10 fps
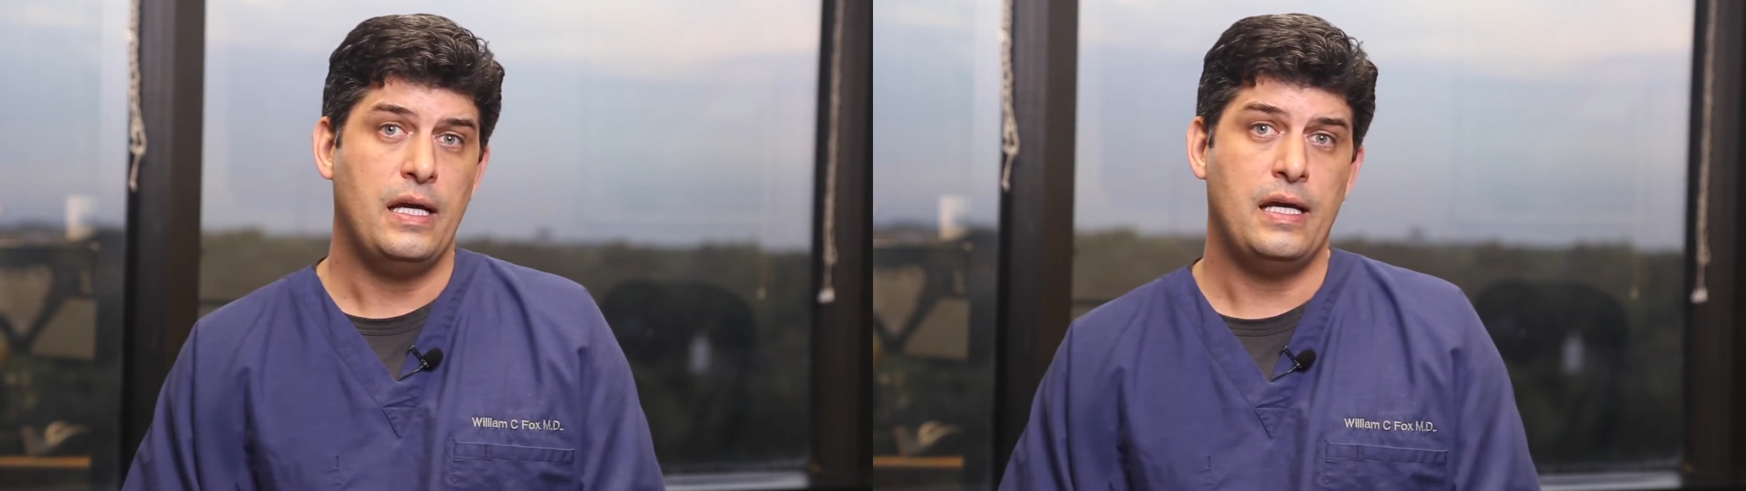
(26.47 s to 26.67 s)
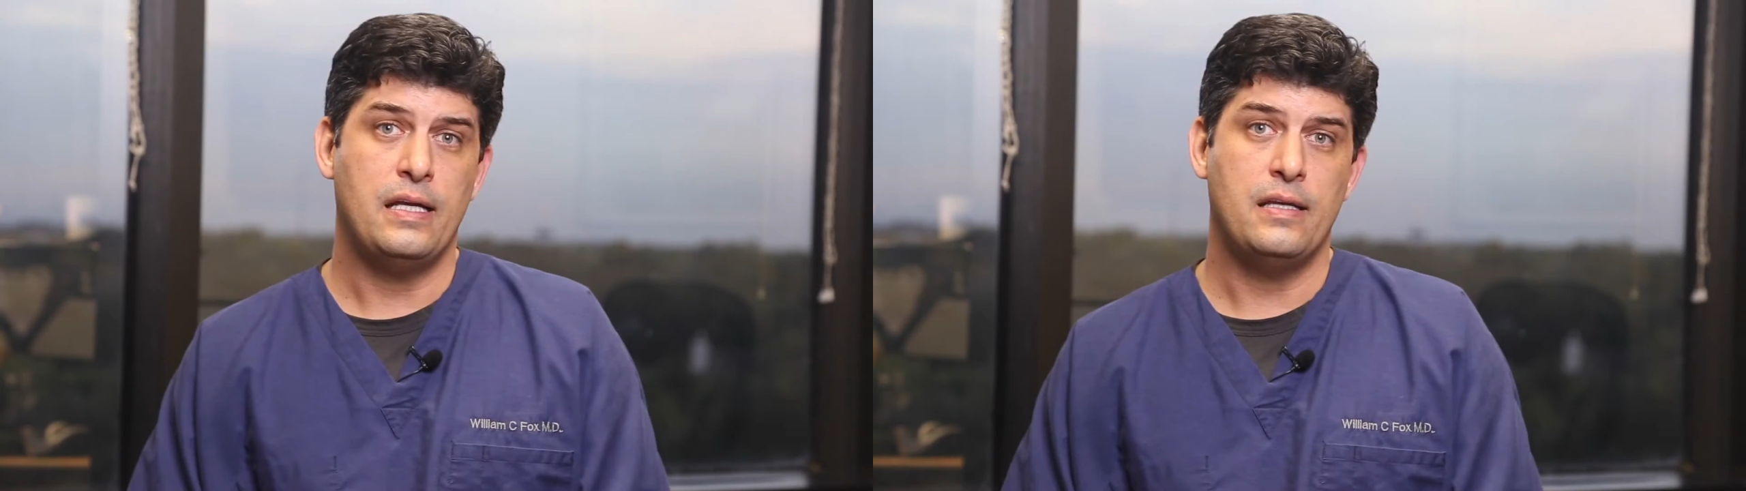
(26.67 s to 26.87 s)

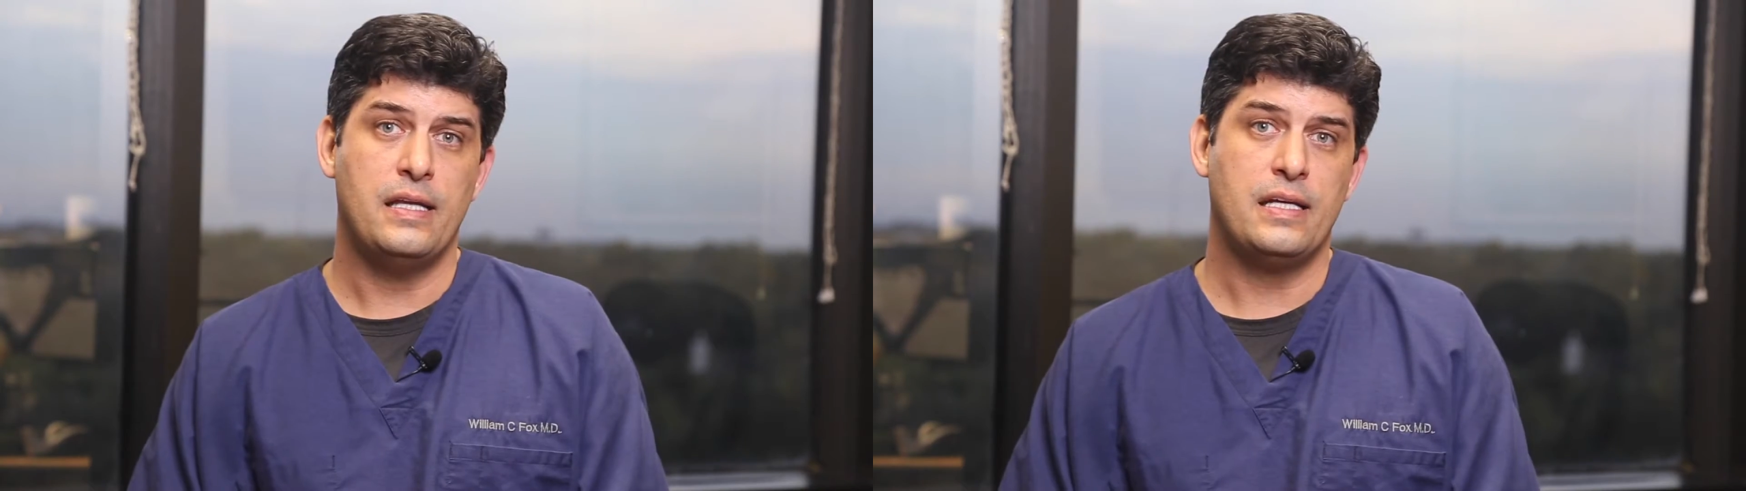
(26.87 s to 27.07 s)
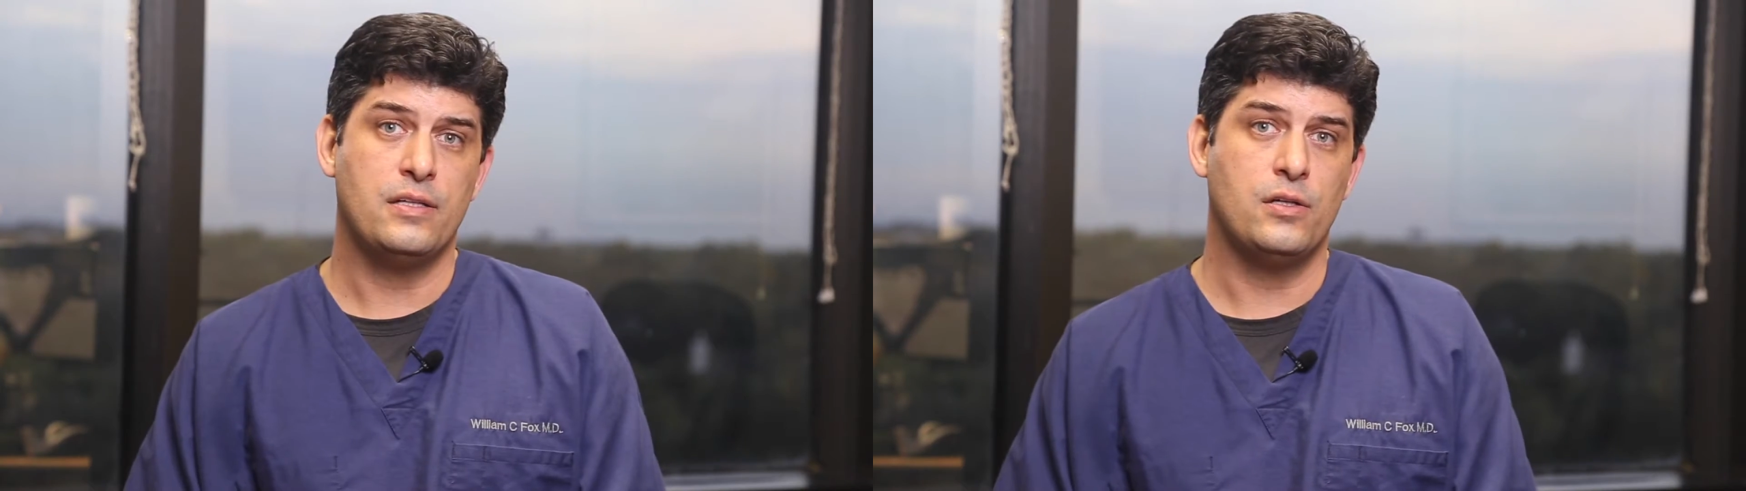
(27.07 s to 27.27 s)
and
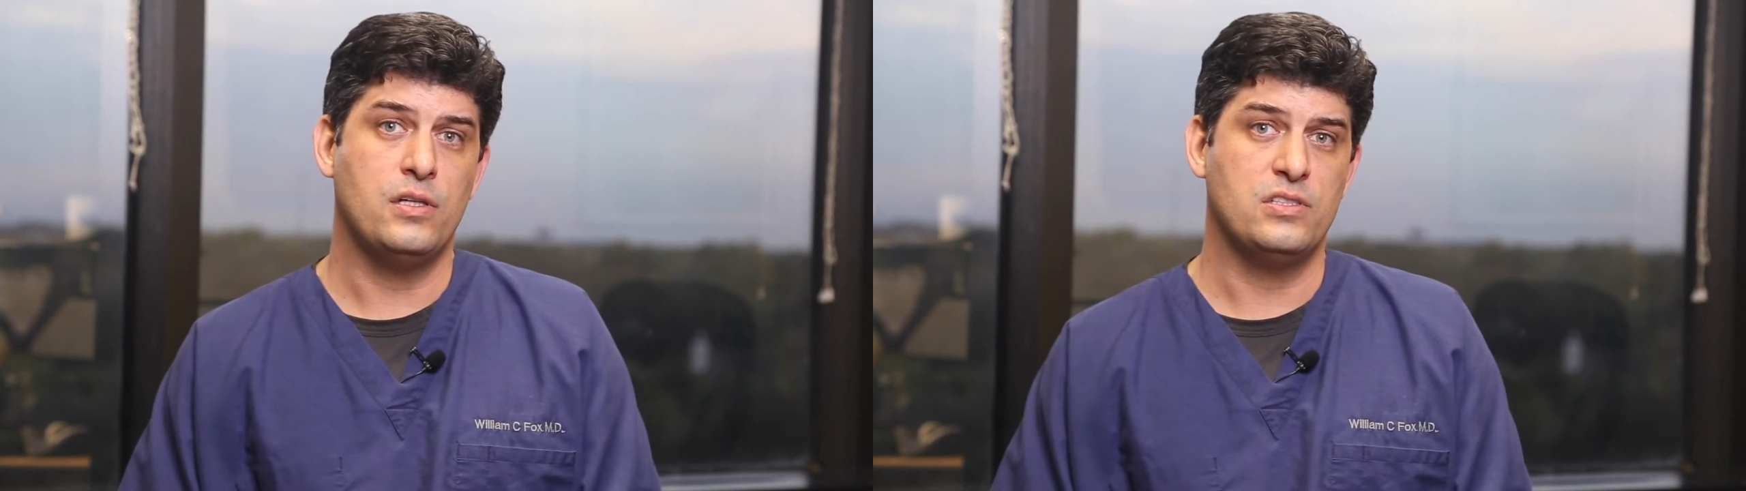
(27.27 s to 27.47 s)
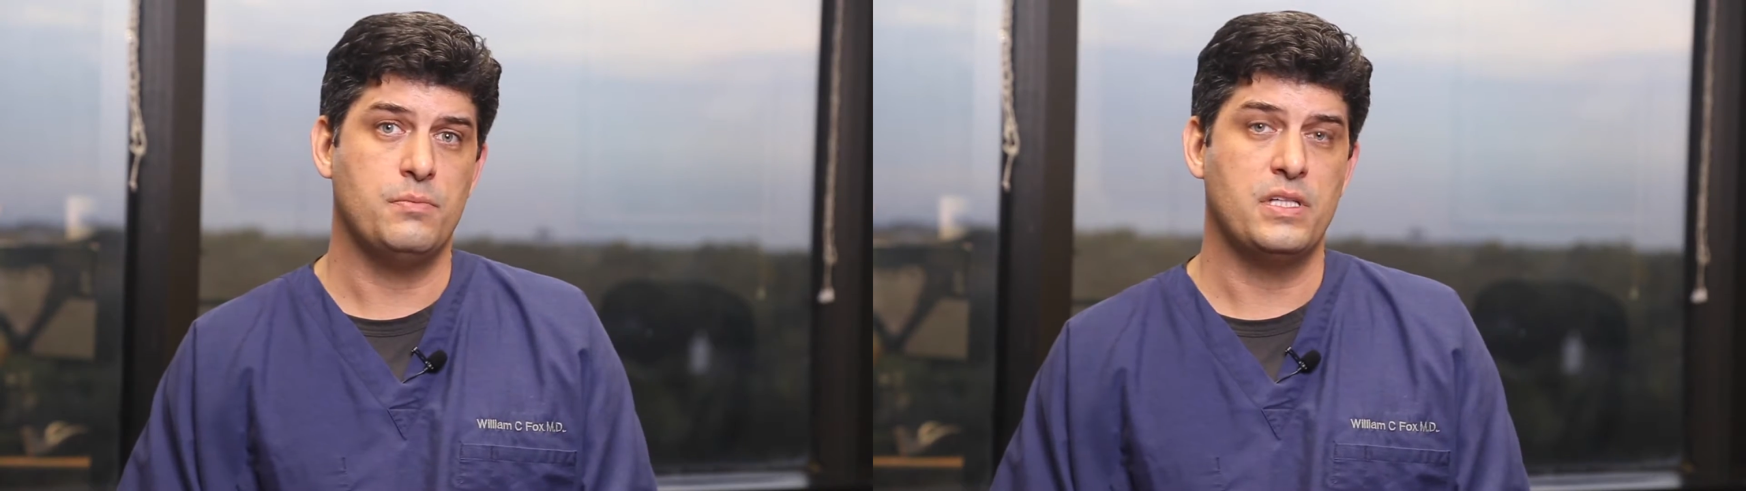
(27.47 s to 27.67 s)
they can
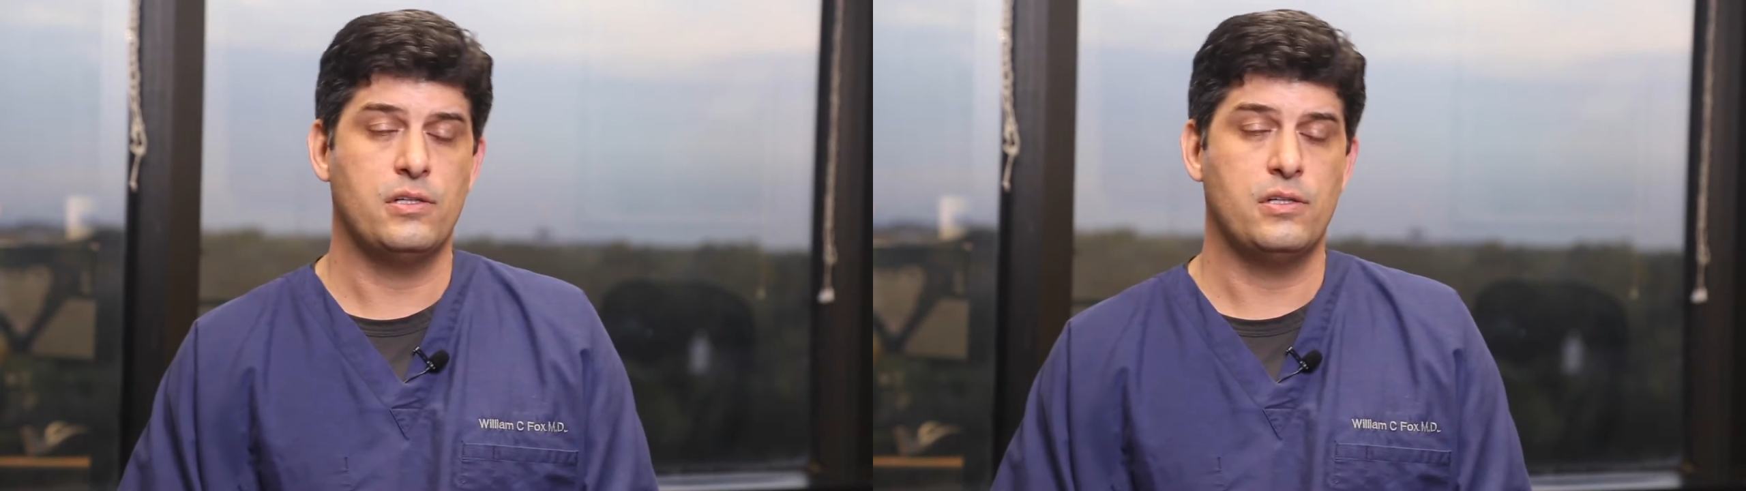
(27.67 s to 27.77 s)
cause something